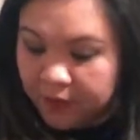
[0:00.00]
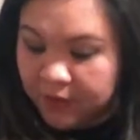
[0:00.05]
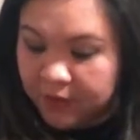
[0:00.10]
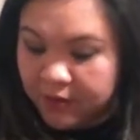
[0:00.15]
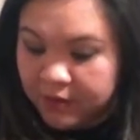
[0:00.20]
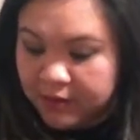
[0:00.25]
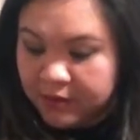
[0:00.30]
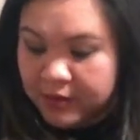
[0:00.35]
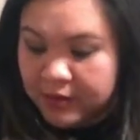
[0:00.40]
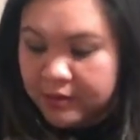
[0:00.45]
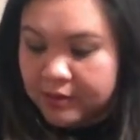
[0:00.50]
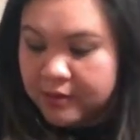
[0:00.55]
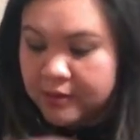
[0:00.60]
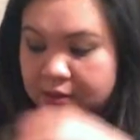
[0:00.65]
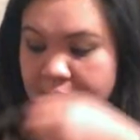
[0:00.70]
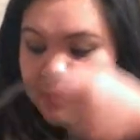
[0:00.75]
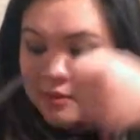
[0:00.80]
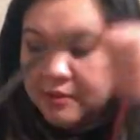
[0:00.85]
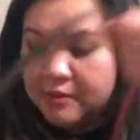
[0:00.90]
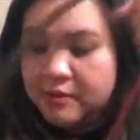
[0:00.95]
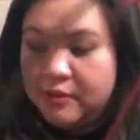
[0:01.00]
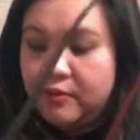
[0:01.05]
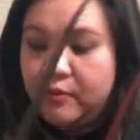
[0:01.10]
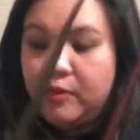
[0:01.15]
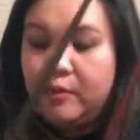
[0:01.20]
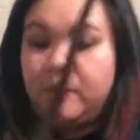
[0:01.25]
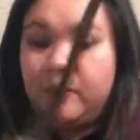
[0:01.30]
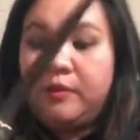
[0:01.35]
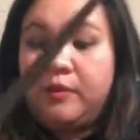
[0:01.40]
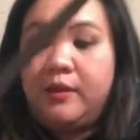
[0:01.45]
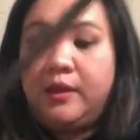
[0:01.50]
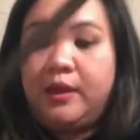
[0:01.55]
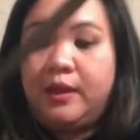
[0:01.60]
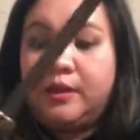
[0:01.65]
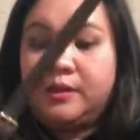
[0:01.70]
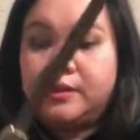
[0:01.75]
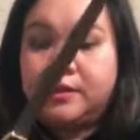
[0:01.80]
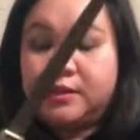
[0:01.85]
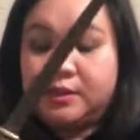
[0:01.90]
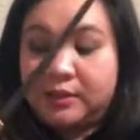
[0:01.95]
this can easily
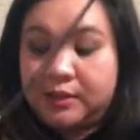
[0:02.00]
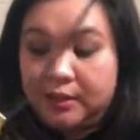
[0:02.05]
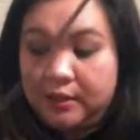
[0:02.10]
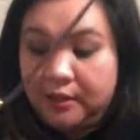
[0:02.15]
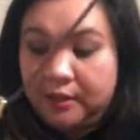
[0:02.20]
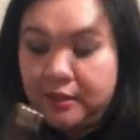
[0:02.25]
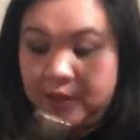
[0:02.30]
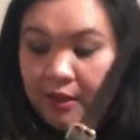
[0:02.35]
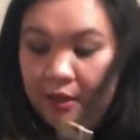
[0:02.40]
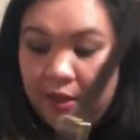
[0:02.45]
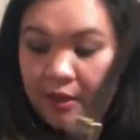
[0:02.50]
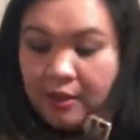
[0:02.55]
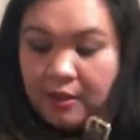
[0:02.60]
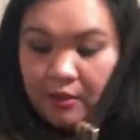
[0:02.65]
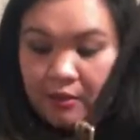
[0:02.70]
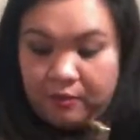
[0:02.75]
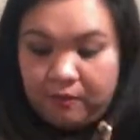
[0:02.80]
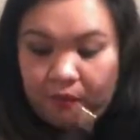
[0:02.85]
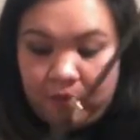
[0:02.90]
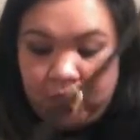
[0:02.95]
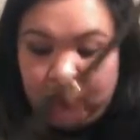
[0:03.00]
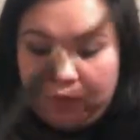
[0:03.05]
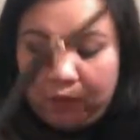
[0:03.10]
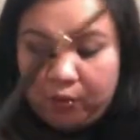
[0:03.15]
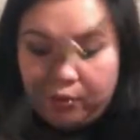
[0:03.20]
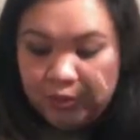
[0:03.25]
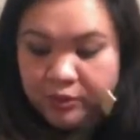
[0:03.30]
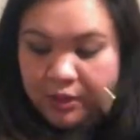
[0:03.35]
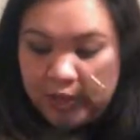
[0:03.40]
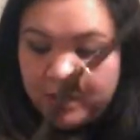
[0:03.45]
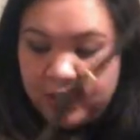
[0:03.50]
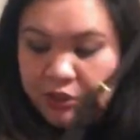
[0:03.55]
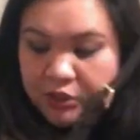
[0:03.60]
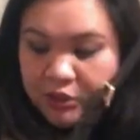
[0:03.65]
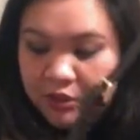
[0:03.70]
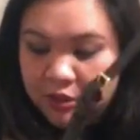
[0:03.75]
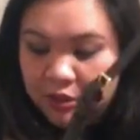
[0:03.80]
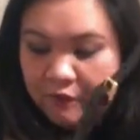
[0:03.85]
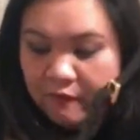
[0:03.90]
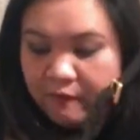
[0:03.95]
replace the
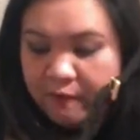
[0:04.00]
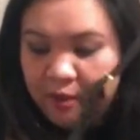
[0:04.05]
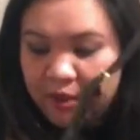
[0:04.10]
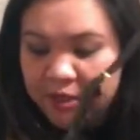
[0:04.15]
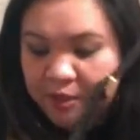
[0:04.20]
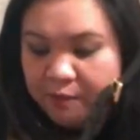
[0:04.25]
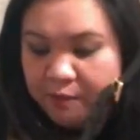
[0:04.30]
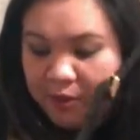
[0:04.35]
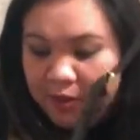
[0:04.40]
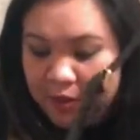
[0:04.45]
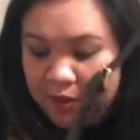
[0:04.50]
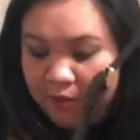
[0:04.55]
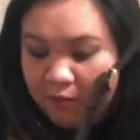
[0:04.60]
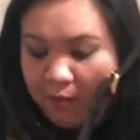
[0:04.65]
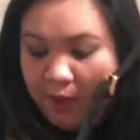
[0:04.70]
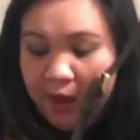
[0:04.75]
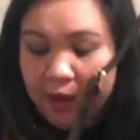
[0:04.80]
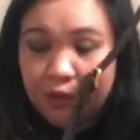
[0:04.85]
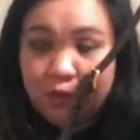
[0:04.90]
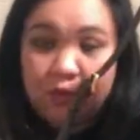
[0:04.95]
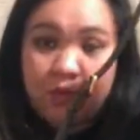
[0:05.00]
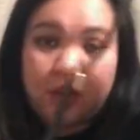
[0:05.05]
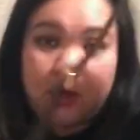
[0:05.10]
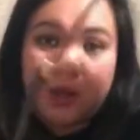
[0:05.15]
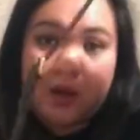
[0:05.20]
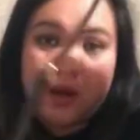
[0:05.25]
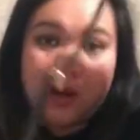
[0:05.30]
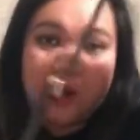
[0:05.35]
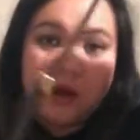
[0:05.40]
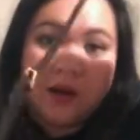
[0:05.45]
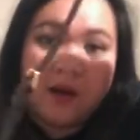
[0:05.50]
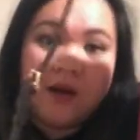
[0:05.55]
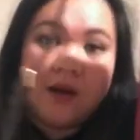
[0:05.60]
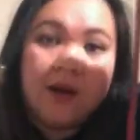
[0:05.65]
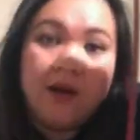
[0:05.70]
rotation of my Speedy bandolier,